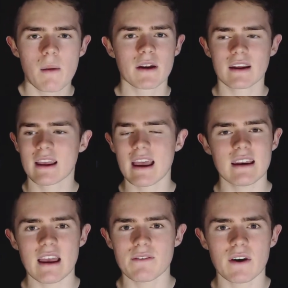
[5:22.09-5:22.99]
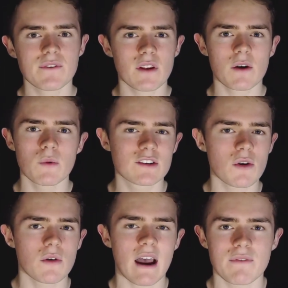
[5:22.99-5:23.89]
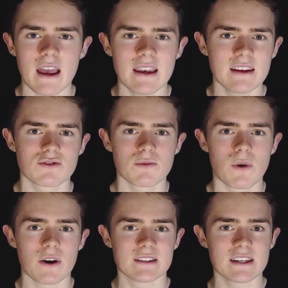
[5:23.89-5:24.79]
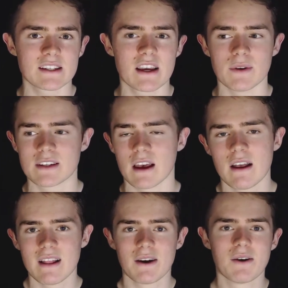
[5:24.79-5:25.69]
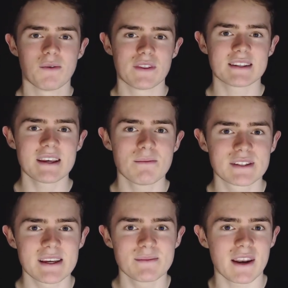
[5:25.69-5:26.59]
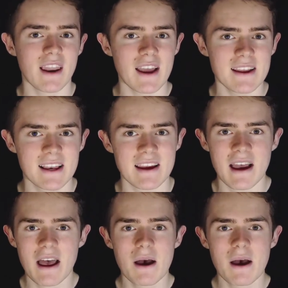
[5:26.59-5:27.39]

but again, if I feel like we don't have any injury worries this year, which with the Timbers seems unlikely,